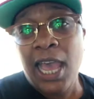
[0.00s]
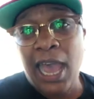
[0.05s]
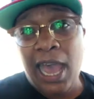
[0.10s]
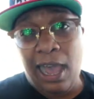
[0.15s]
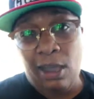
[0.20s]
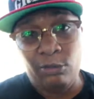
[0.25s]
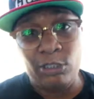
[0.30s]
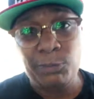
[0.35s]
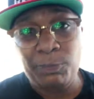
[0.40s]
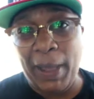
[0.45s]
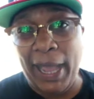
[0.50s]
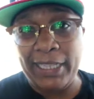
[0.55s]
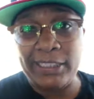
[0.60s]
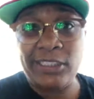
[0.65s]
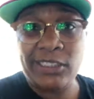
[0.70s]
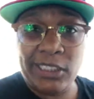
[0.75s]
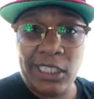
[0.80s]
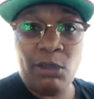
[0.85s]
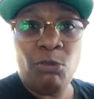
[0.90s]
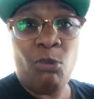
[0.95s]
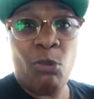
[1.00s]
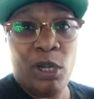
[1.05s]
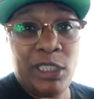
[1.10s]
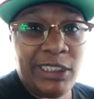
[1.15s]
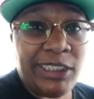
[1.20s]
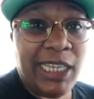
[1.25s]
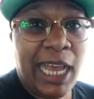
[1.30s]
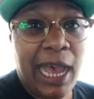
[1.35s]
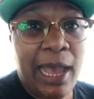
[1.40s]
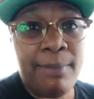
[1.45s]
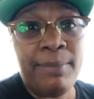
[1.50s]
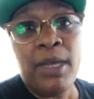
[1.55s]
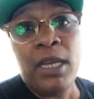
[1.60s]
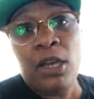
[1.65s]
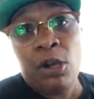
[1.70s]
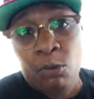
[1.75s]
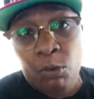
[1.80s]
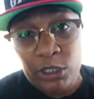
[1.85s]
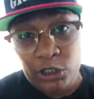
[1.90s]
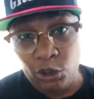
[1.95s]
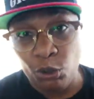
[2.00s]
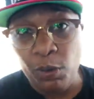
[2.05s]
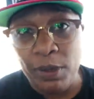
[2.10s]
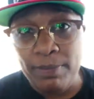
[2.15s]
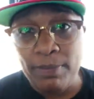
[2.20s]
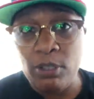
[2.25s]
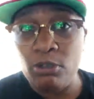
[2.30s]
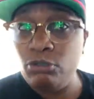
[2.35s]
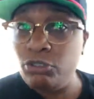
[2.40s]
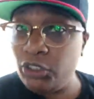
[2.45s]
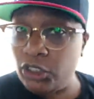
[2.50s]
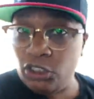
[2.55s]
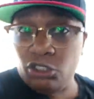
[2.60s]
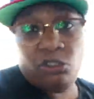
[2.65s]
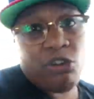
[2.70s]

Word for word: I was passionate one time with doing music.